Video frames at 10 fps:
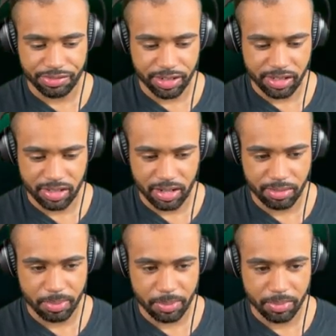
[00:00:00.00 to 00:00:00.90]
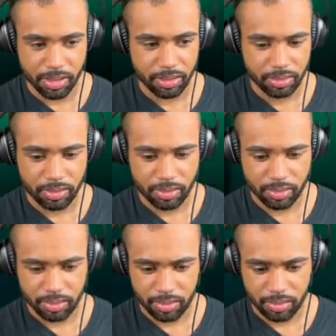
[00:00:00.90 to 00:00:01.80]
Freddy's I remember.
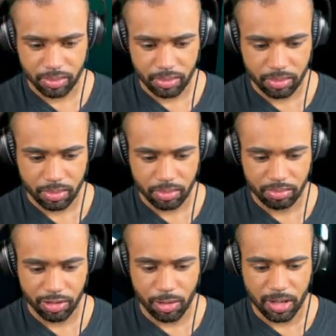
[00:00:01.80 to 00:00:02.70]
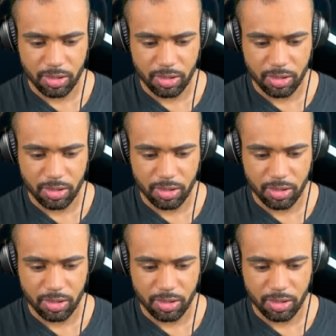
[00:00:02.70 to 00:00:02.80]
Requires